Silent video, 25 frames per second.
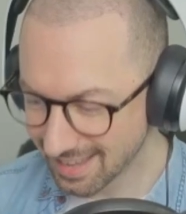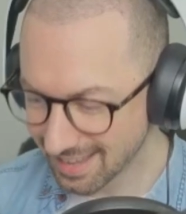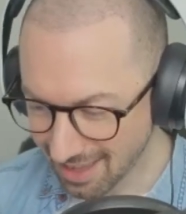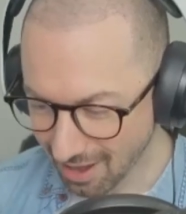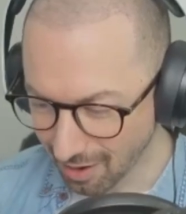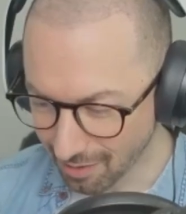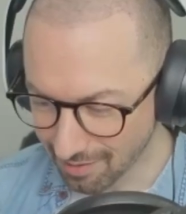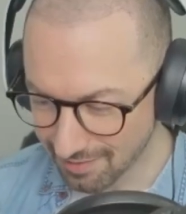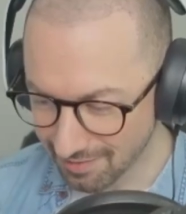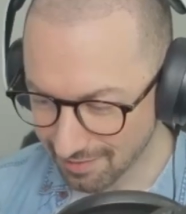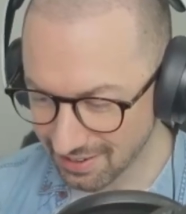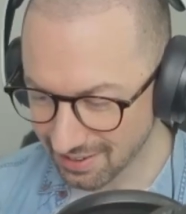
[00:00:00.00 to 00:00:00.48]
it
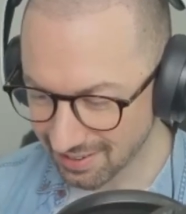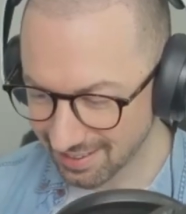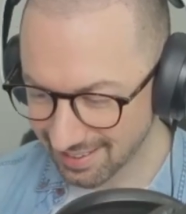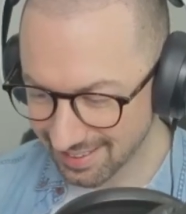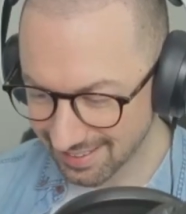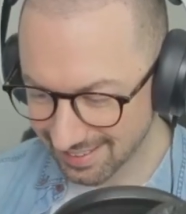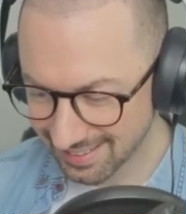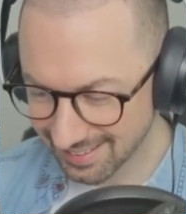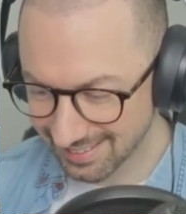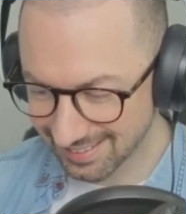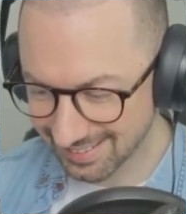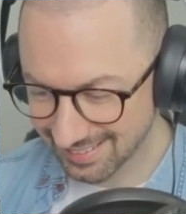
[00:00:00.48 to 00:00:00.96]
says oh, host
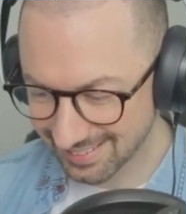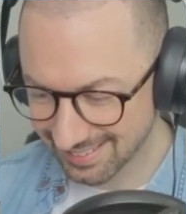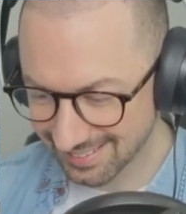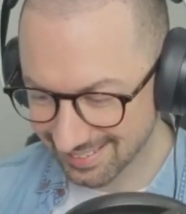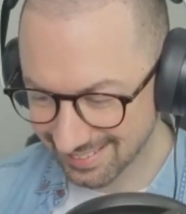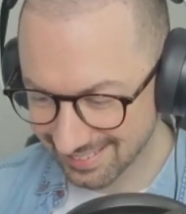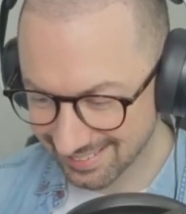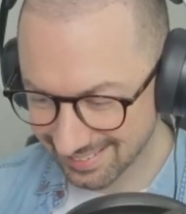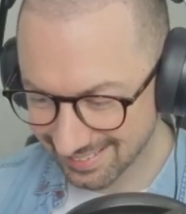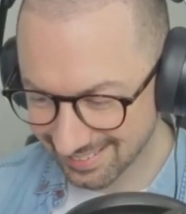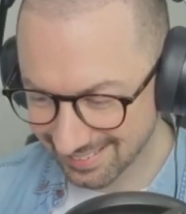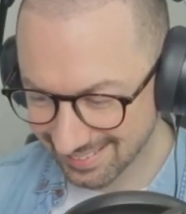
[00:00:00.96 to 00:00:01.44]
disabled
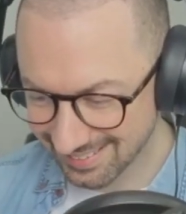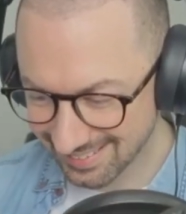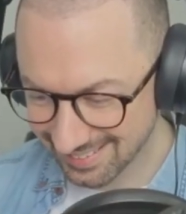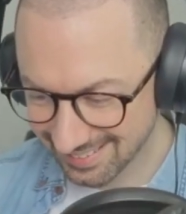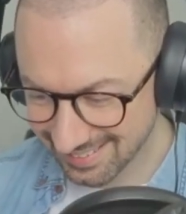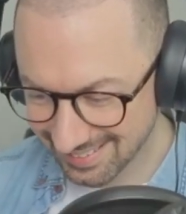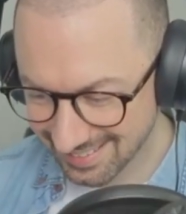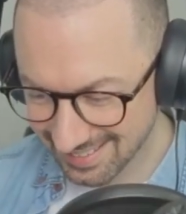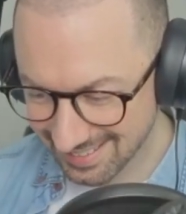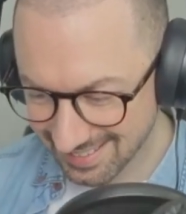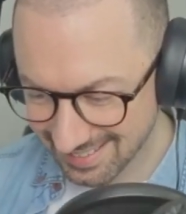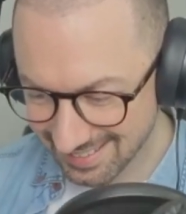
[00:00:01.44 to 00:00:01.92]

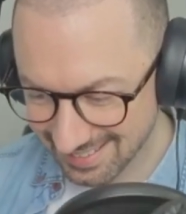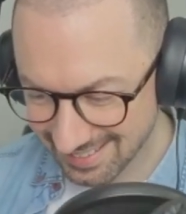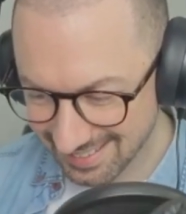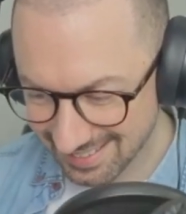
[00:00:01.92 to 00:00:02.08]
participant screen